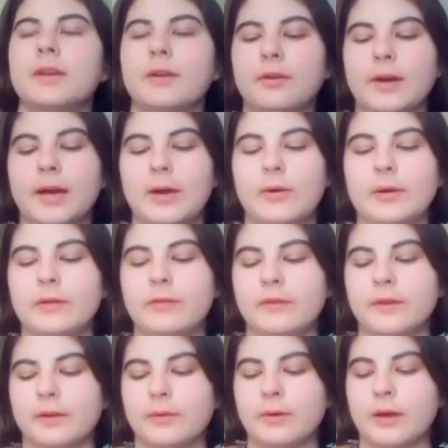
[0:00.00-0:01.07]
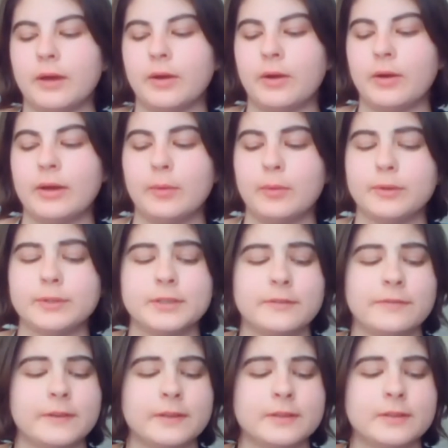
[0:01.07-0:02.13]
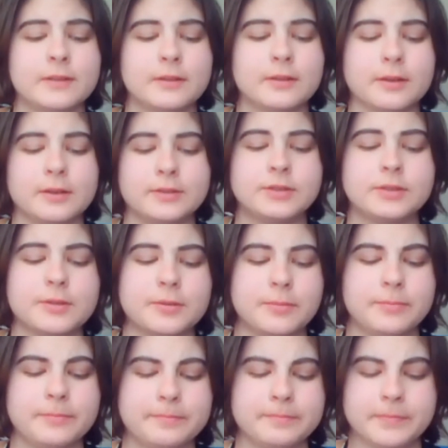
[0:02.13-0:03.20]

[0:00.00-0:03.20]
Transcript: out how I wanted things to look, and just to